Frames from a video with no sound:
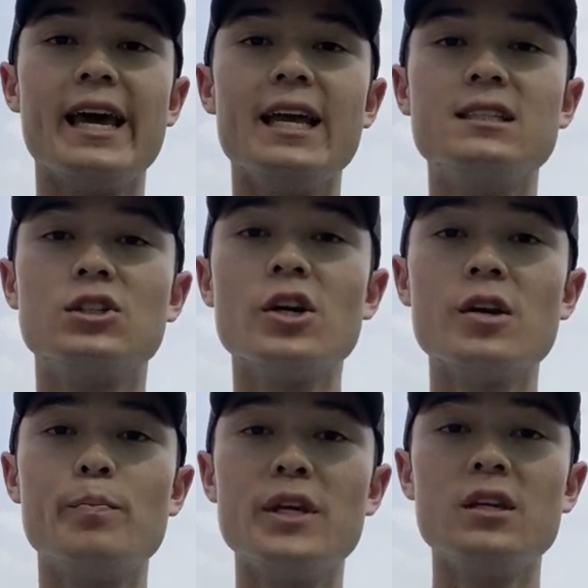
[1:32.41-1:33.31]
It's going
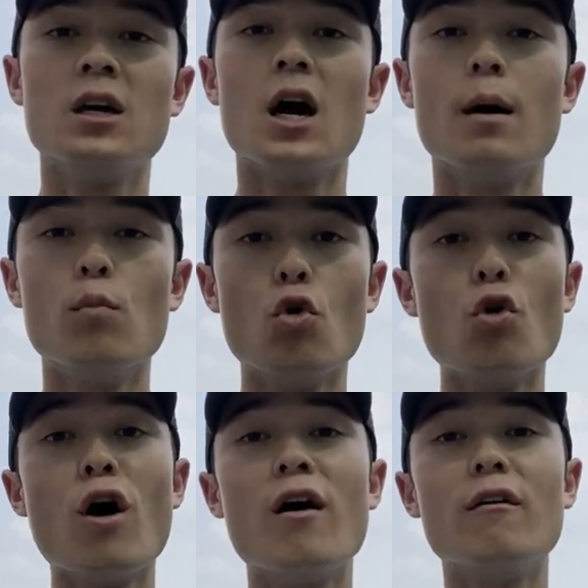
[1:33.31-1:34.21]
to be a
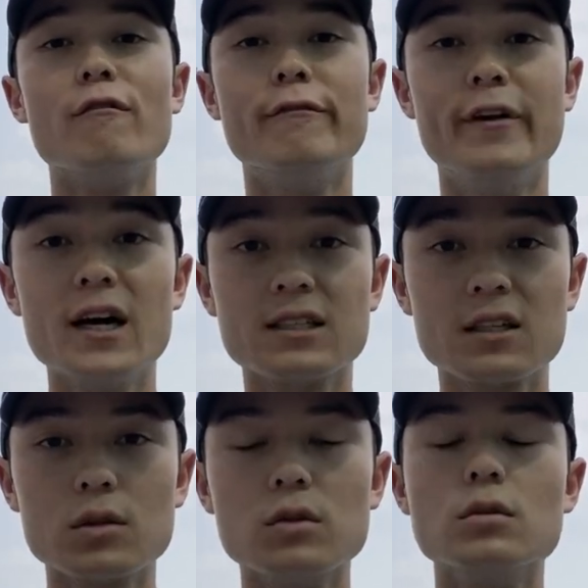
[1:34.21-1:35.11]
more
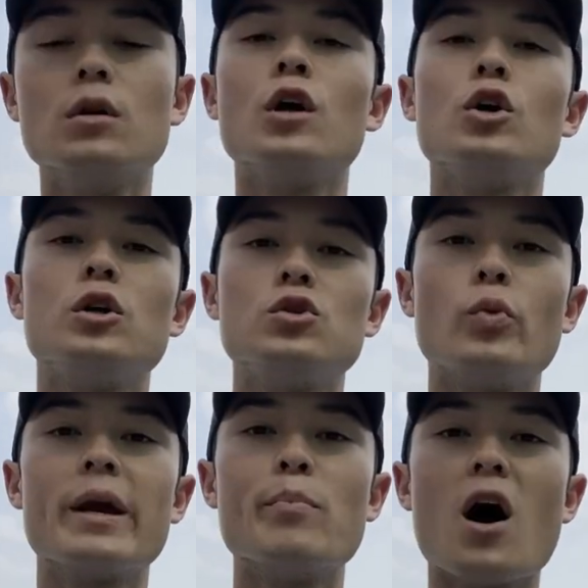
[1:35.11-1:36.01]
vertical
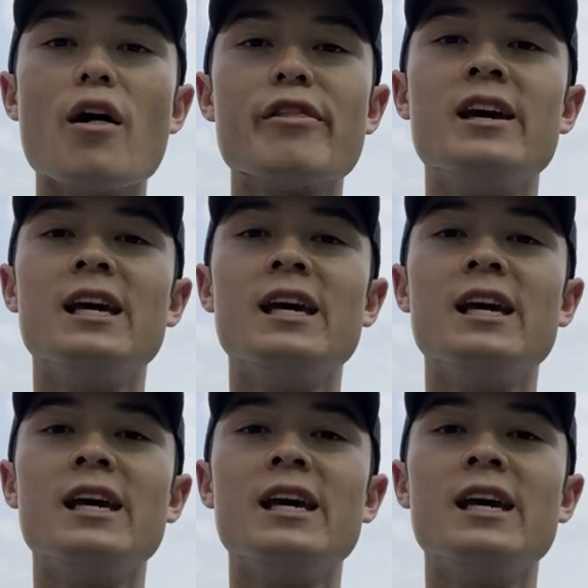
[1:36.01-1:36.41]
swing path